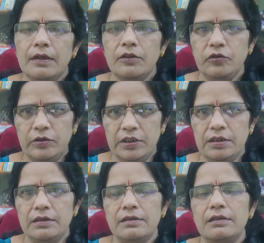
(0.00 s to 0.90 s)
Today
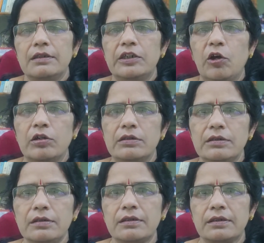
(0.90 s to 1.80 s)
is 3rd
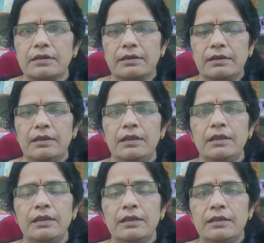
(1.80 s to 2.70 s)
August,
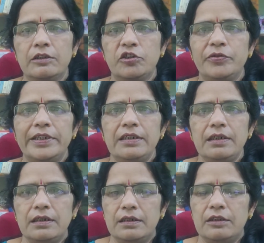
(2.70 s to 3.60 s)
the
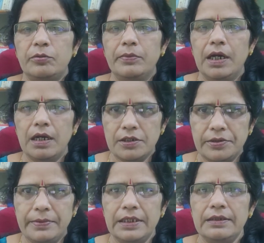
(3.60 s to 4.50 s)
28th
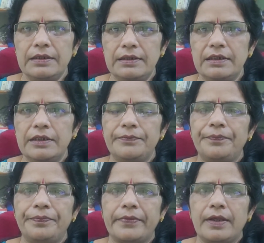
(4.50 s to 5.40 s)
Mahashamadhi Day,
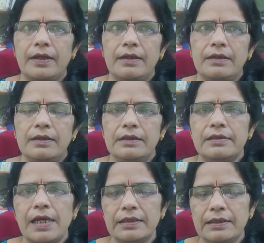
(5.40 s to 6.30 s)

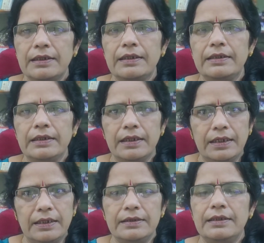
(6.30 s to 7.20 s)
Sadhana Day,
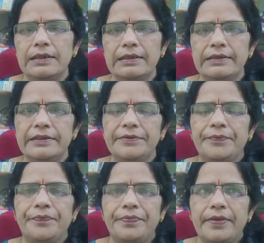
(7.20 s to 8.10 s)
Aradhana Day,
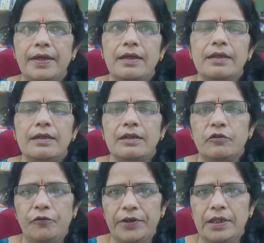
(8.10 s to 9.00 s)

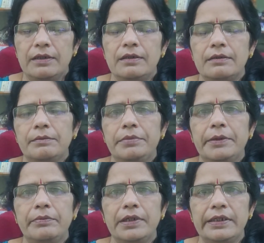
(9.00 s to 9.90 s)
when
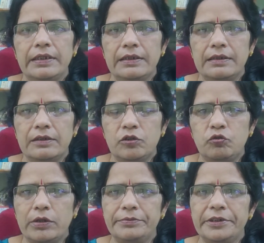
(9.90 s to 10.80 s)
Brahmalina
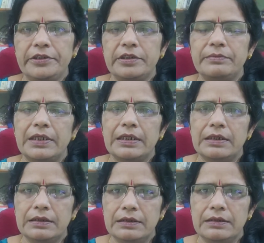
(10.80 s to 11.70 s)
Swami
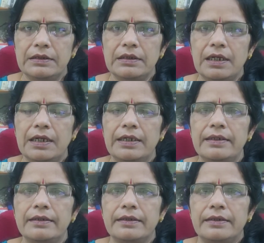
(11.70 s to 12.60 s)
Chinmayanandaji had